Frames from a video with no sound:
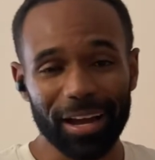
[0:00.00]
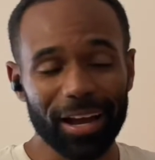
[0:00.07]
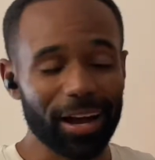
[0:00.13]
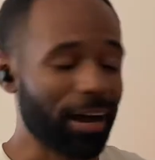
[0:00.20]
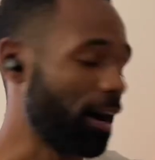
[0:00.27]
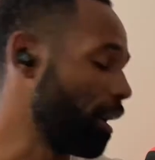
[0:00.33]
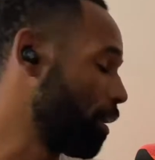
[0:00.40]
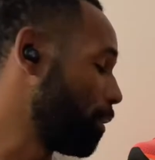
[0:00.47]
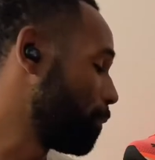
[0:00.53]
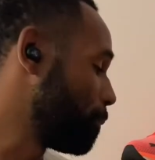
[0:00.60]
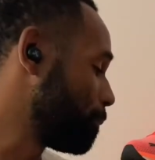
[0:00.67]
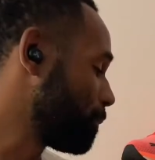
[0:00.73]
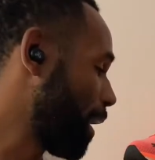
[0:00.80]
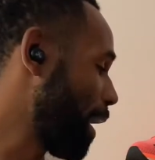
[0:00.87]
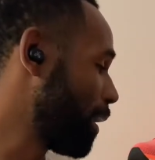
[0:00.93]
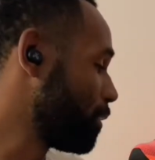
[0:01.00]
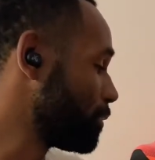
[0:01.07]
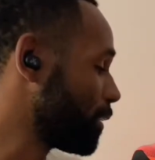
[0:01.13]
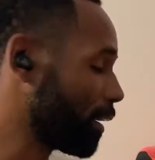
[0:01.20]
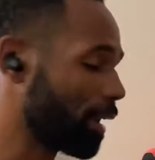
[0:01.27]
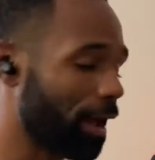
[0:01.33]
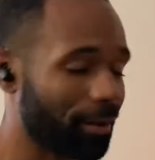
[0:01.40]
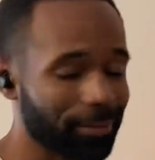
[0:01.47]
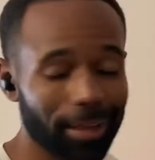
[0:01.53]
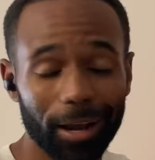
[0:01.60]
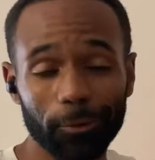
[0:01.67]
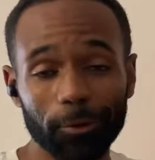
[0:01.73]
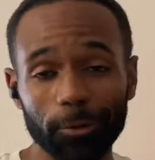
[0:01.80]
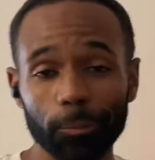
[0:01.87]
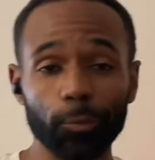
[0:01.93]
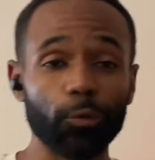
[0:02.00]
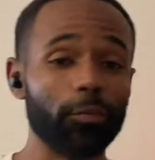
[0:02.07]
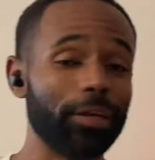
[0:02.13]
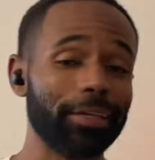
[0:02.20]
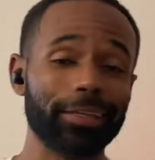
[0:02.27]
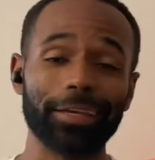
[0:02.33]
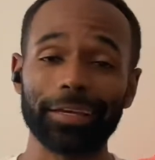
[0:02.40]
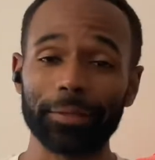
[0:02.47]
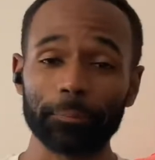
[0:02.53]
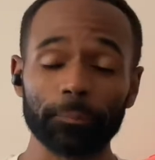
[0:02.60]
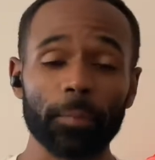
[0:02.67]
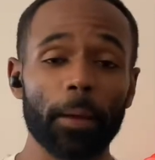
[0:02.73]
I ain't gonna take it out because I don't want to move anything.